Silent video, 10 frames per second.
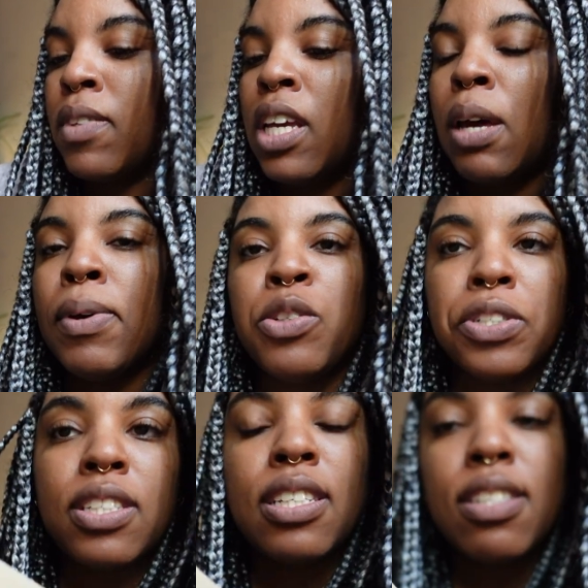and I'm
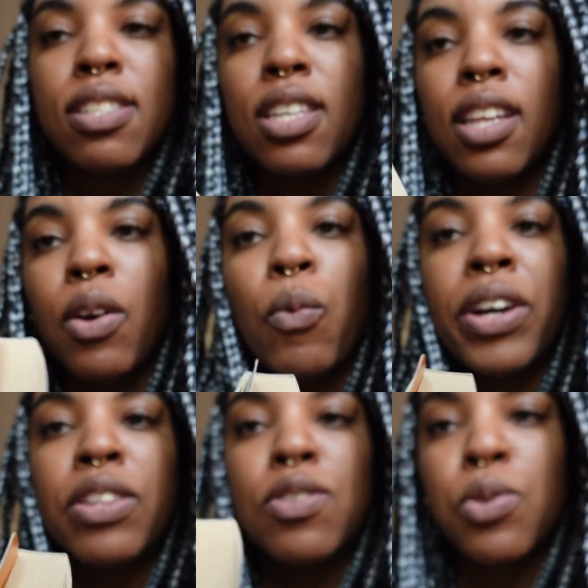interested to see like
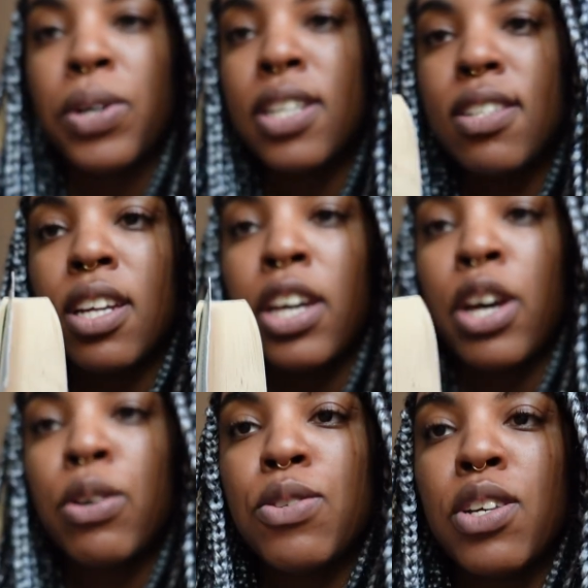where the story is going to
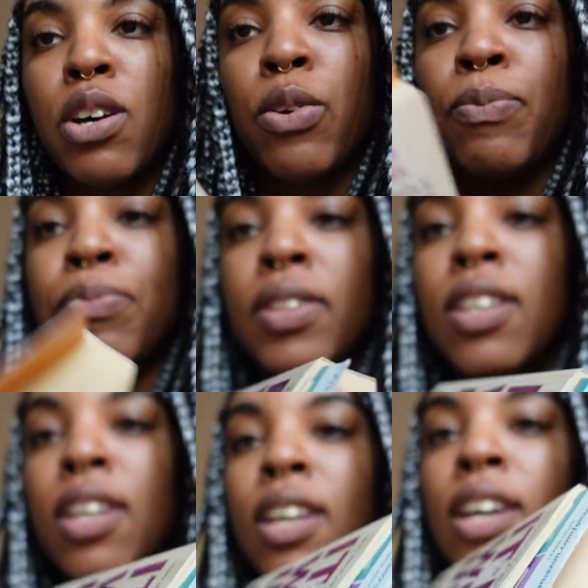go. So
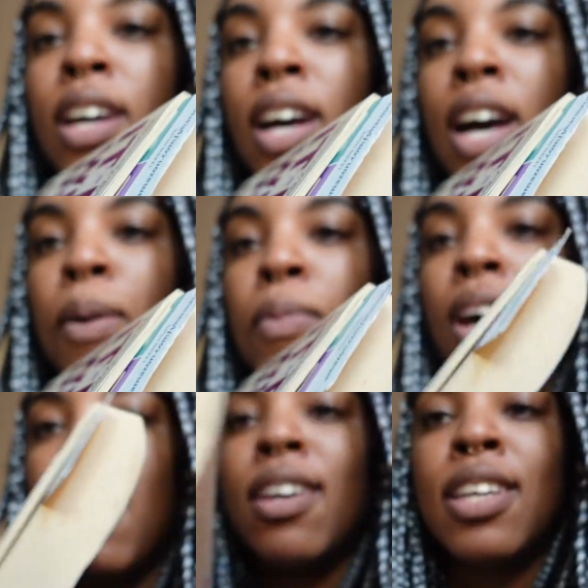I'm
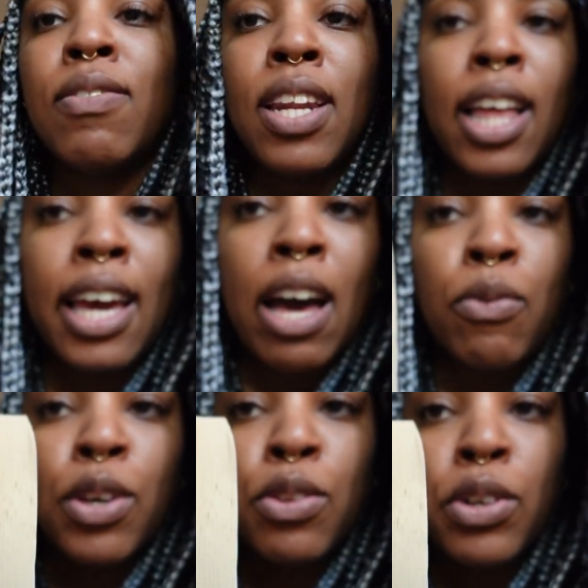not even like
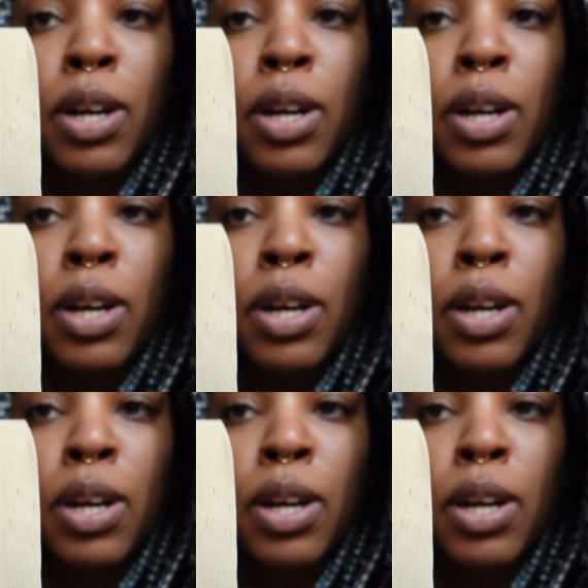halfway through.